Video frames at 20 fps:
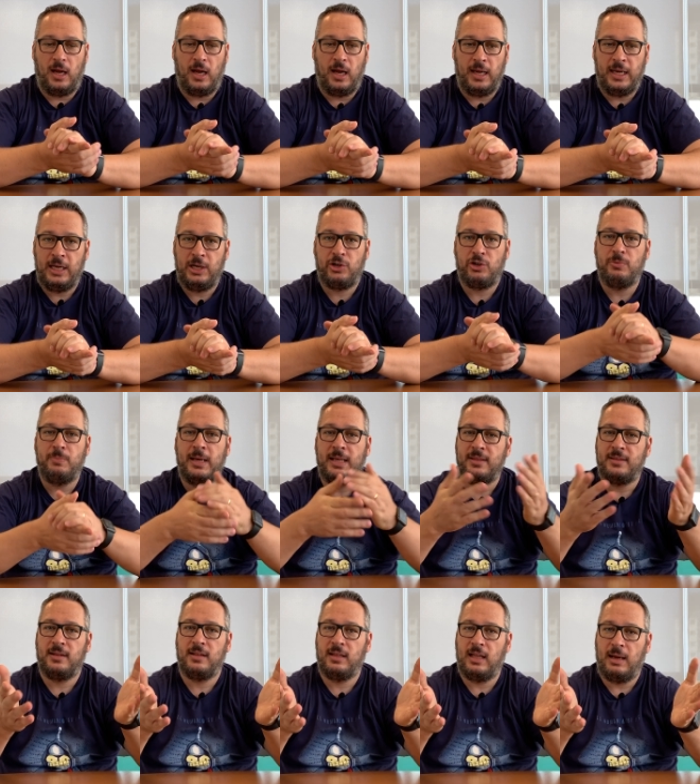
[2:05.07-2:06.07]

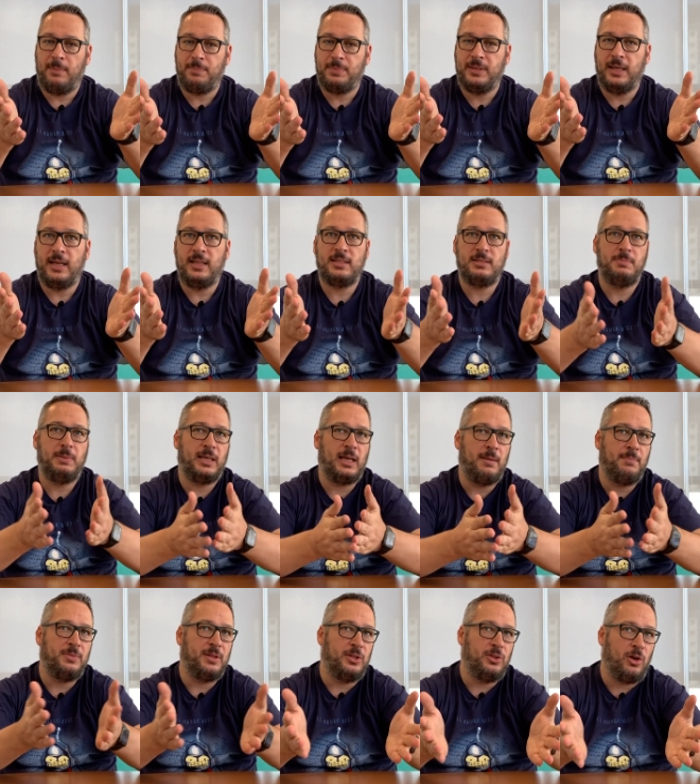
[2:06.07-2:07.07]
Incremental updates
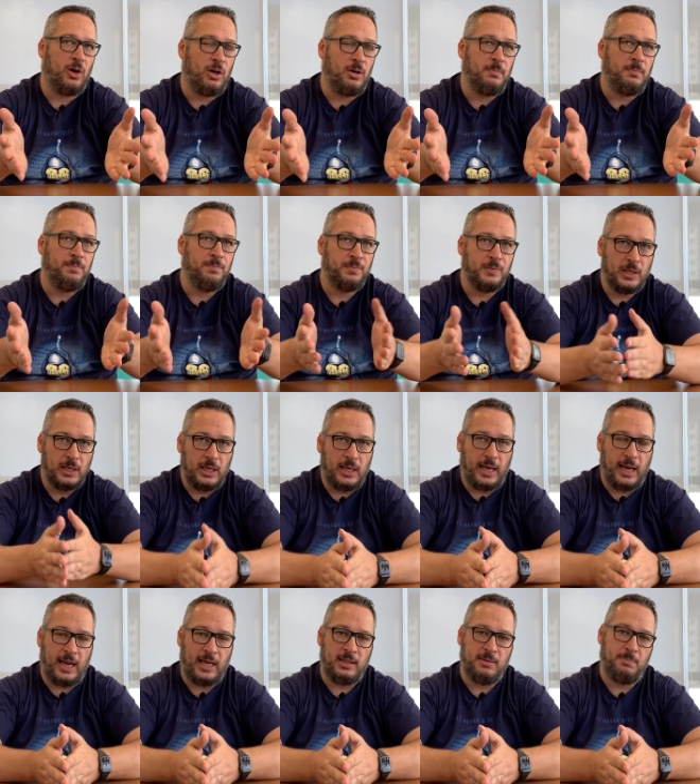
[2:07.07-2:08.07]
become the norm,
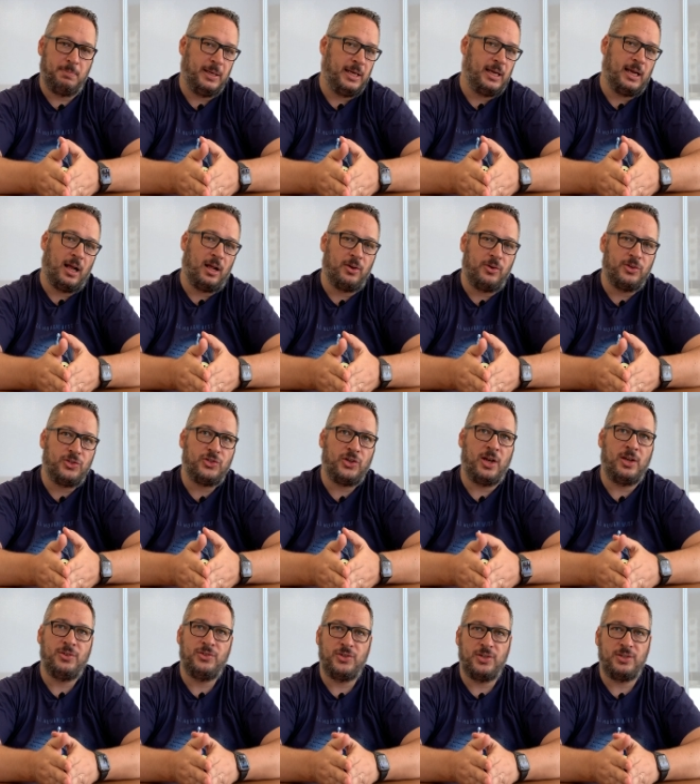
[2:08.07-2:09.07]
and big algo
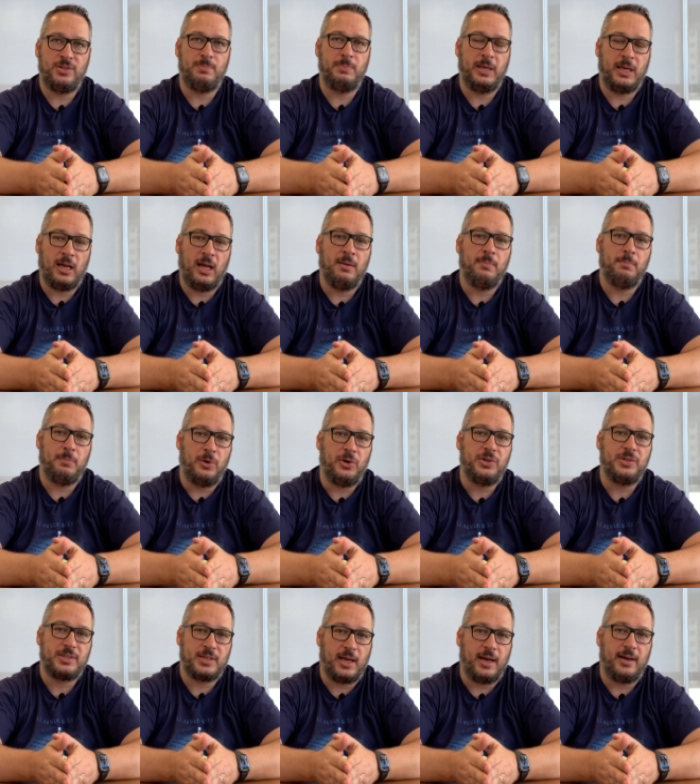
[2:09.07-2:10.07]
changes become
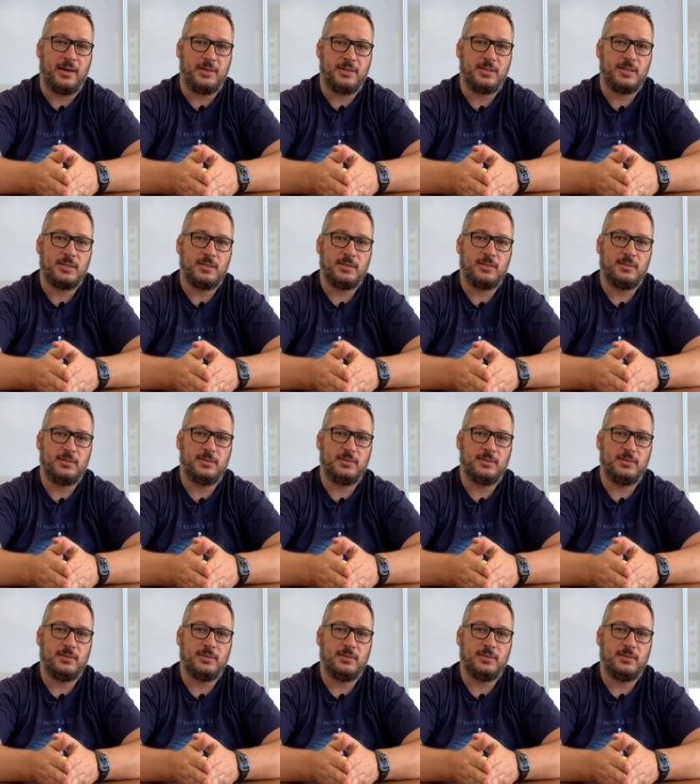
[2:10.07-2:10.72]
more scarce.